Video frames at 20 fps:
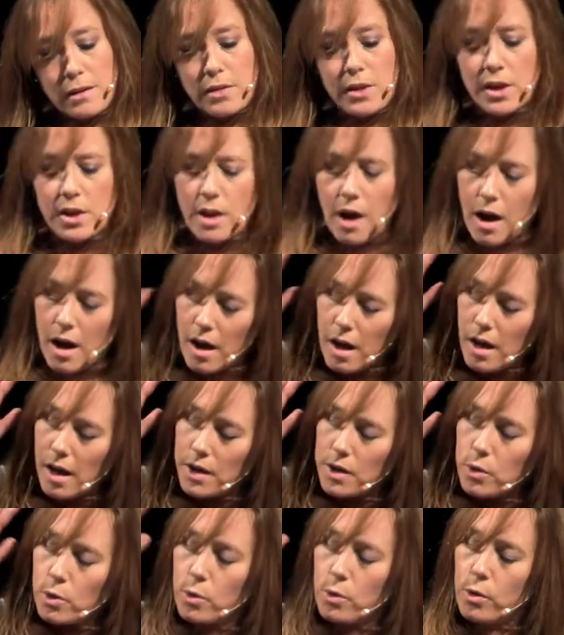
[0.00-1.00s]
The
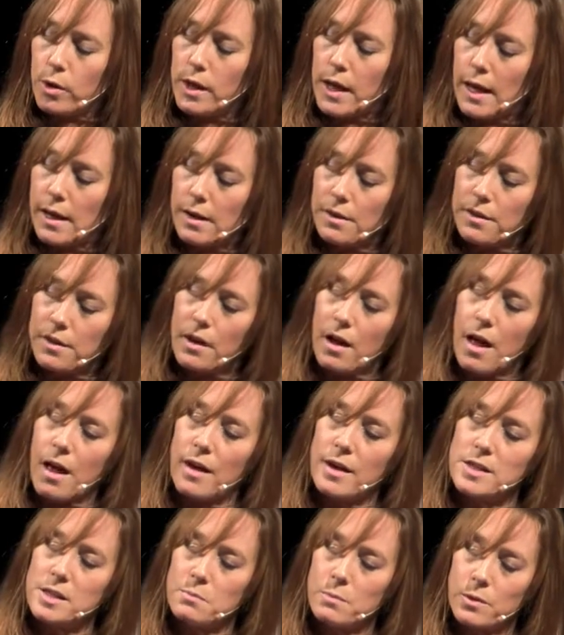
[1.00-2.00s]
God who created the
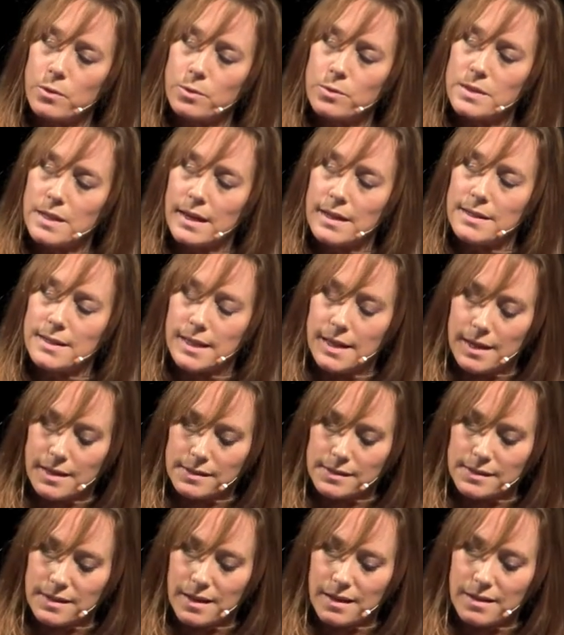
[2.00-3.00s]
cosmos,
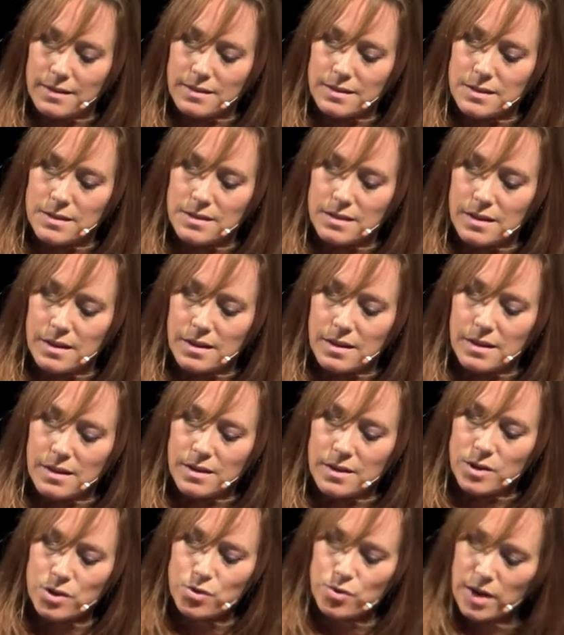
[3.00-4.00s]
Isaiah says,
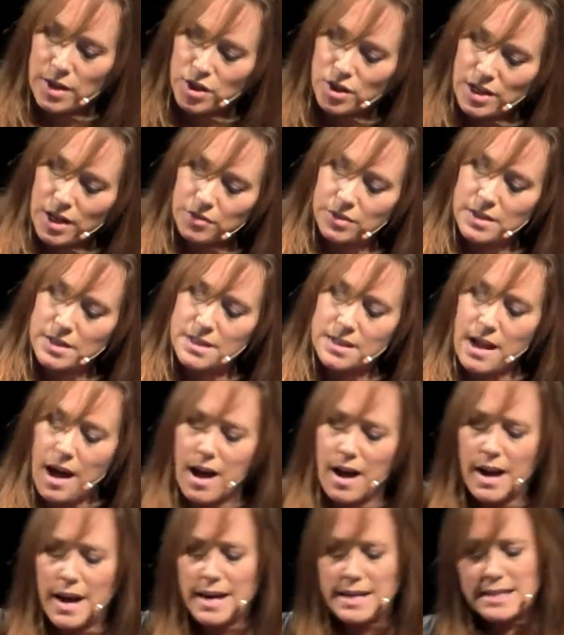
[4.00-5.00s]
stretched out the
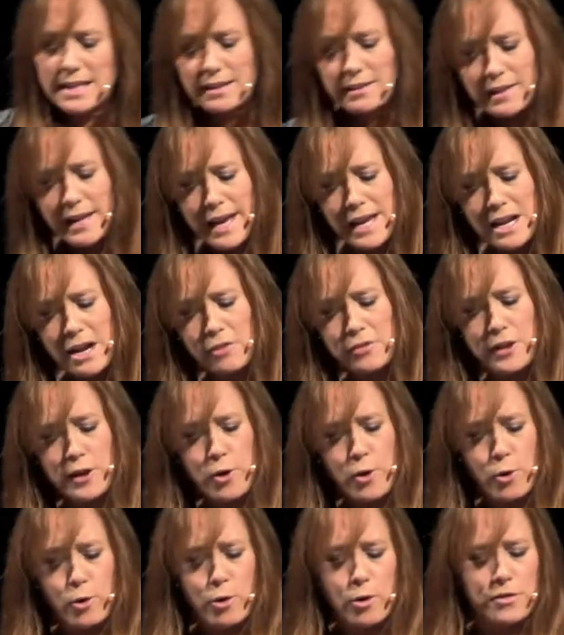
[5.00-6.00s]
skies and laid out
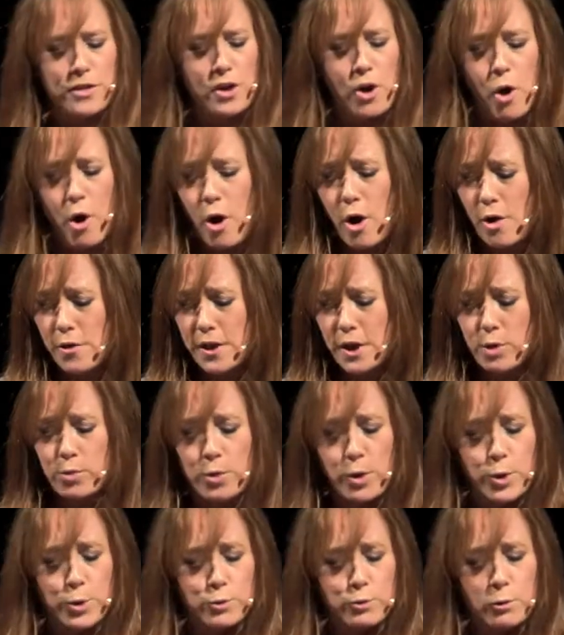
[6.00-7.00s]
the earth and all that
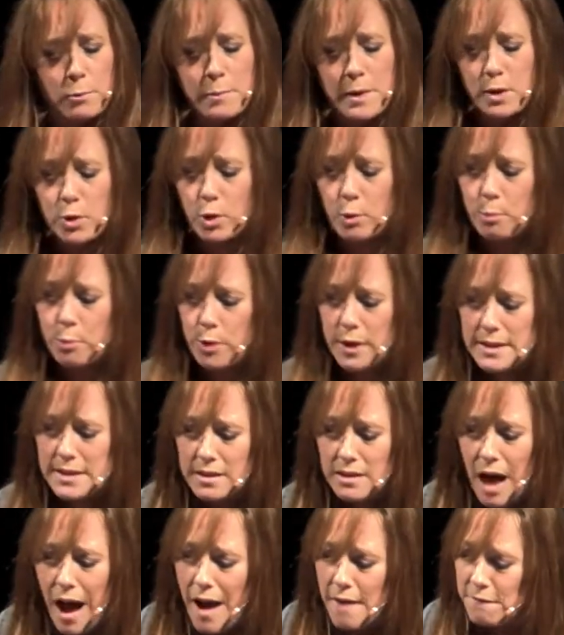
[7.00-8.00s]
grows from it, who
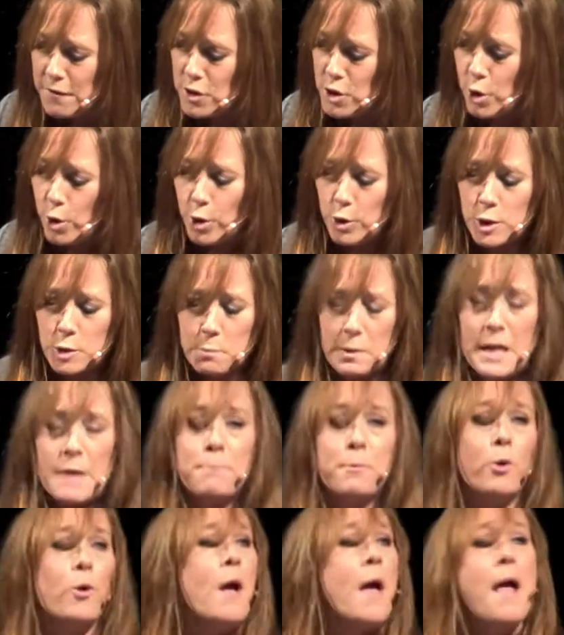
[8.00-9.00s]
breathes life into earth's
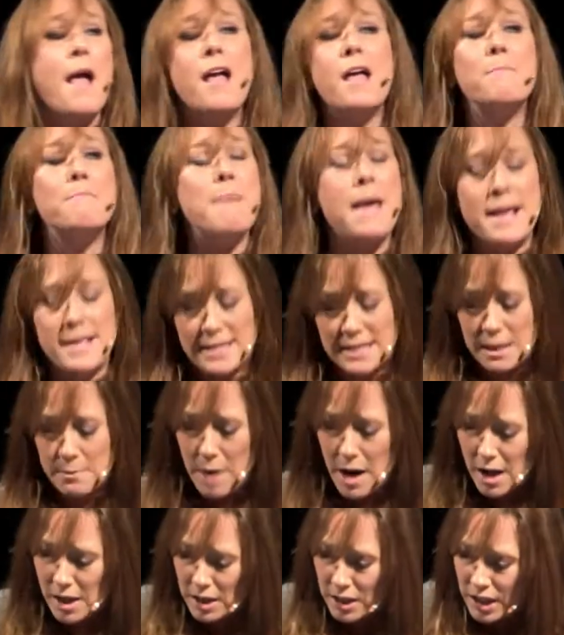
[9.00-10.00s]
people and makes
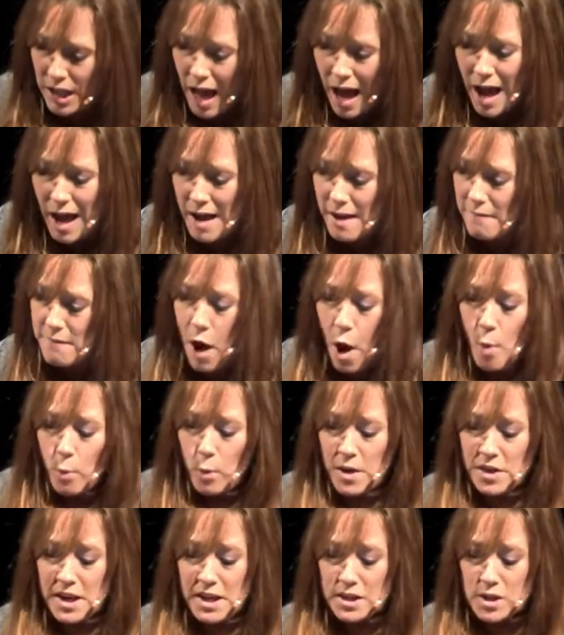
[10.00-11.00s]
them alive
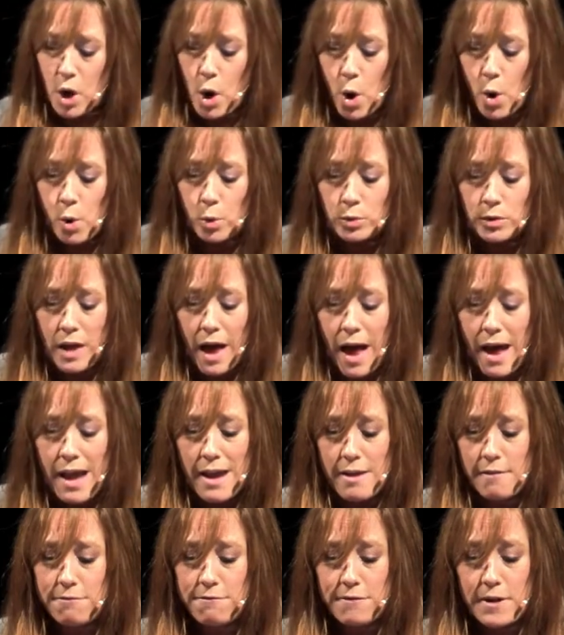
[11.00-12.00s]
with his own
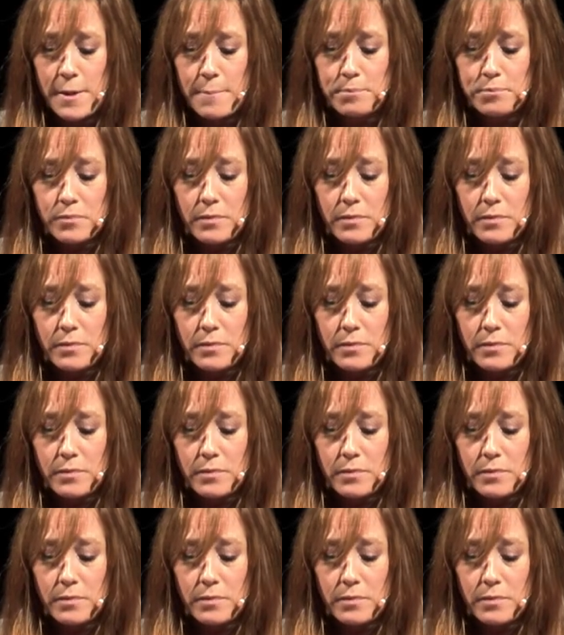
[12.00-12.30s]
life.